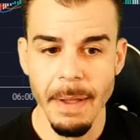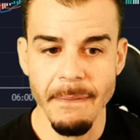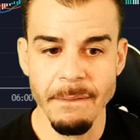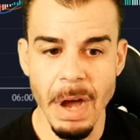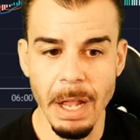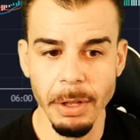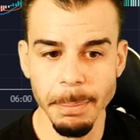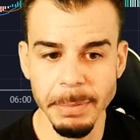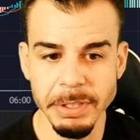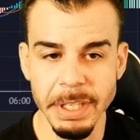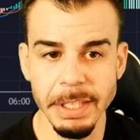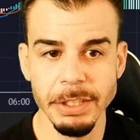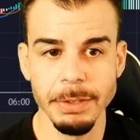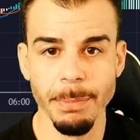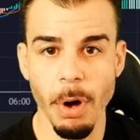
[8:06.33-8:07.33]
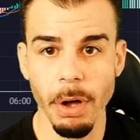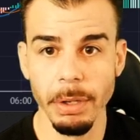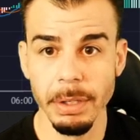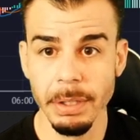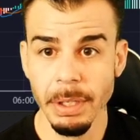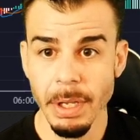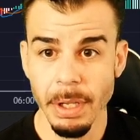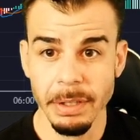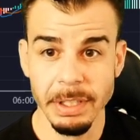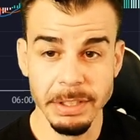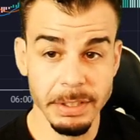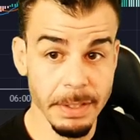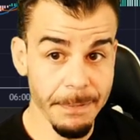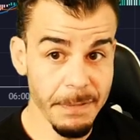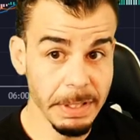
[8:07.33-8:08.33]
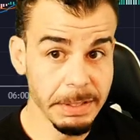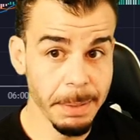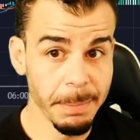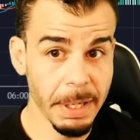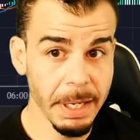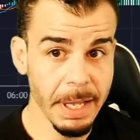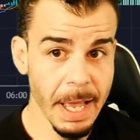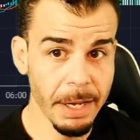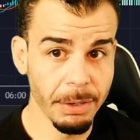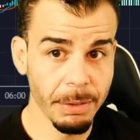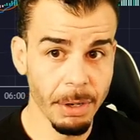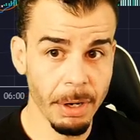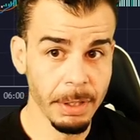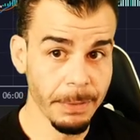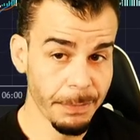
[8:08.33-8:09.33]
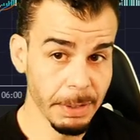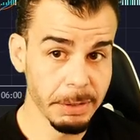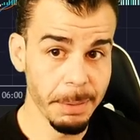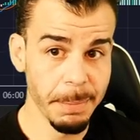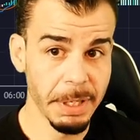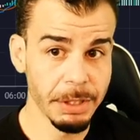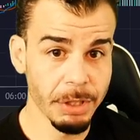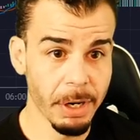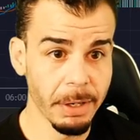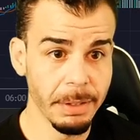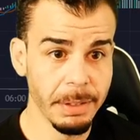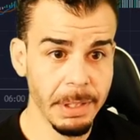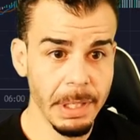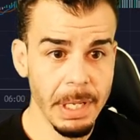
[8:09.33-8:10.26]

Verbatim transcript: volume is getting smaller this is the 15 minute candle or the 15 minute chart